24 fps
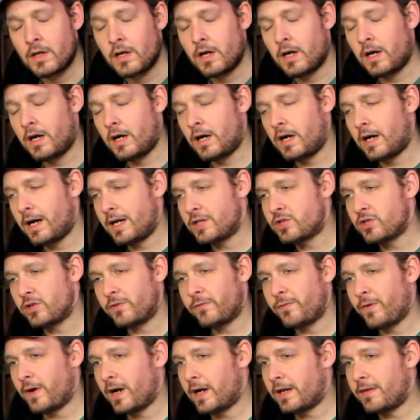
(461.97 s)
I just
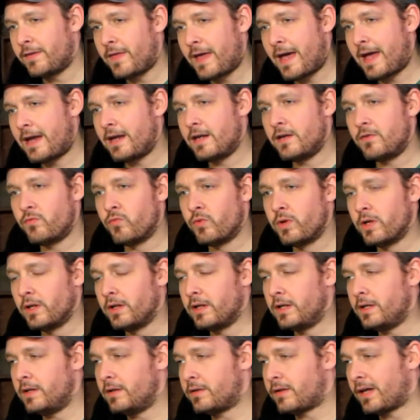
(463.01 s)
find that it
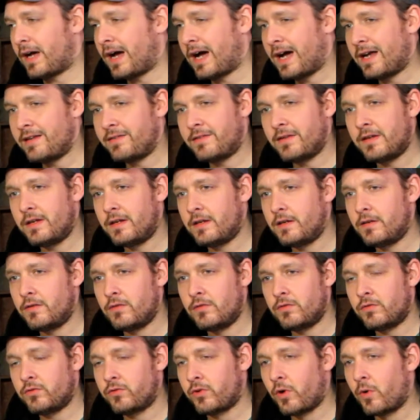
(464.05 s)
really ties in
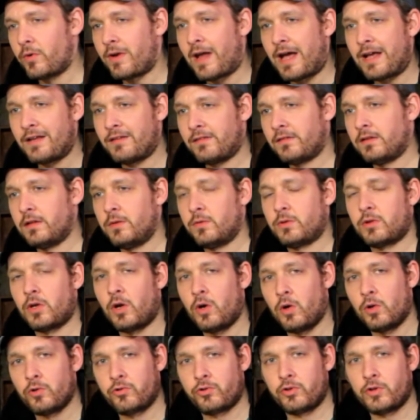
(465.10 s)
so nicely with the
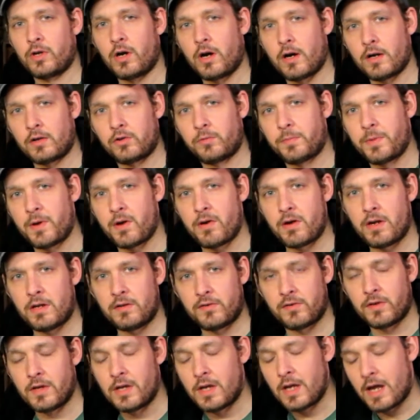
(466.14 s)
whole cigar
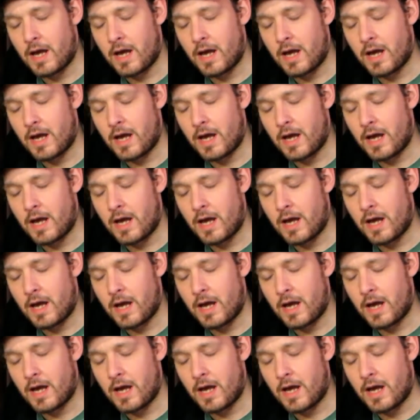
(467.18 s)
experience.